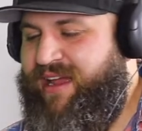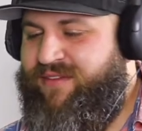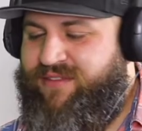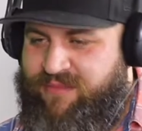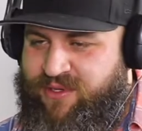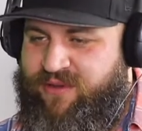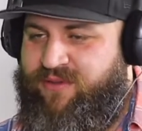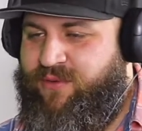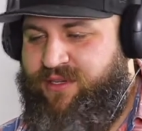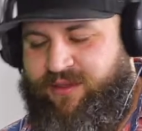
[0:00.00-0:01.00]
I have to move.
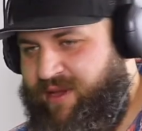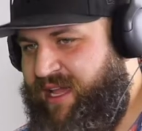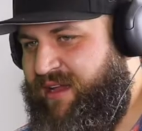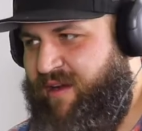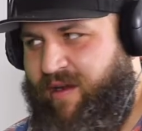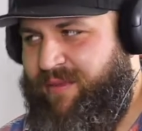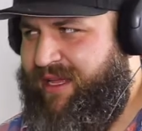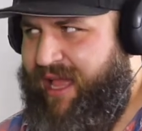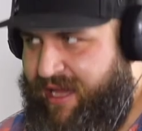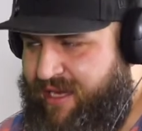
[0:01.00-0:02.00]
We're gonna do it by hand cart." I'm like,
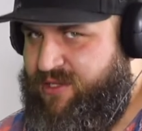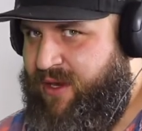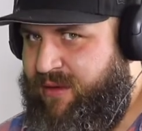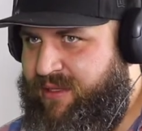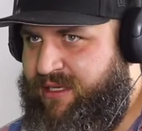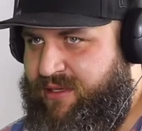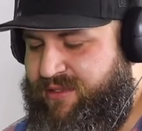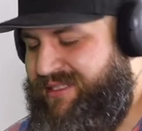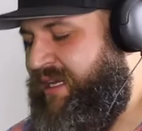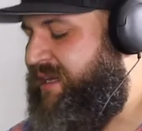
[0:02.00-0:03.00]
"I got a truck. Will you use?"
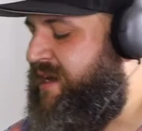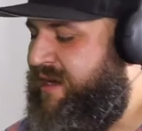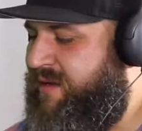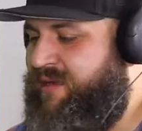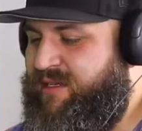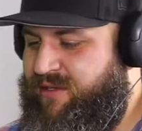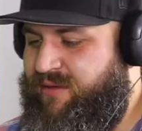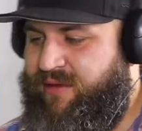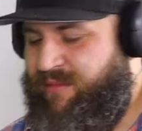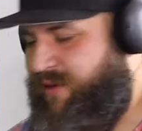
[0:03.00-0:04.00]
He's like, "No, I'm
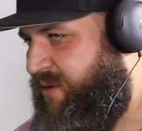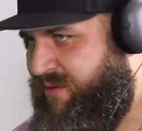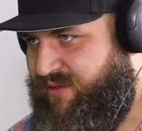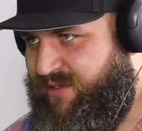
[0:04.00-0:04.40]
gonna go old